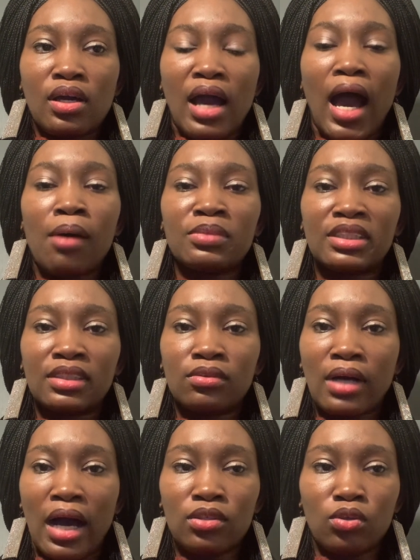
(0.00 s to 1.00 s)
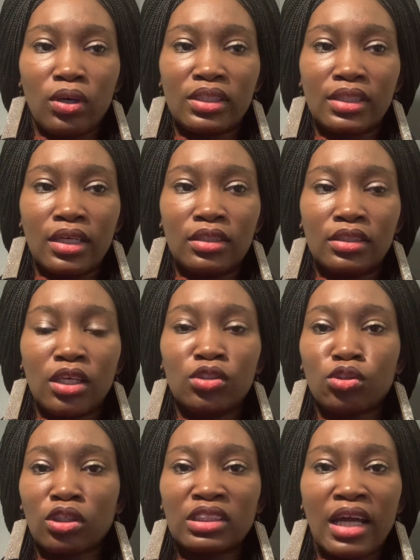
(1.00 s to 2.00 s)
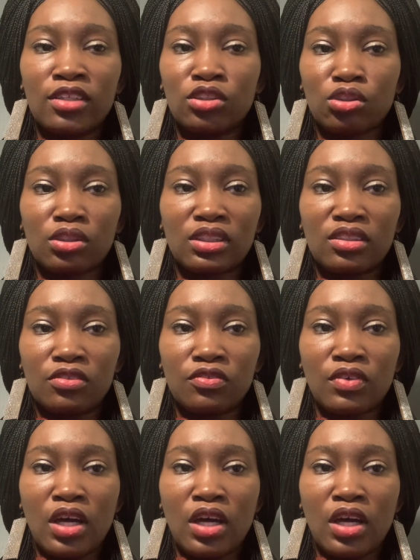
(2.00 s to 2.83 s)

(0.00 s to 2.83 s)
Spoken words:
I'm still anointed, just like Joseph.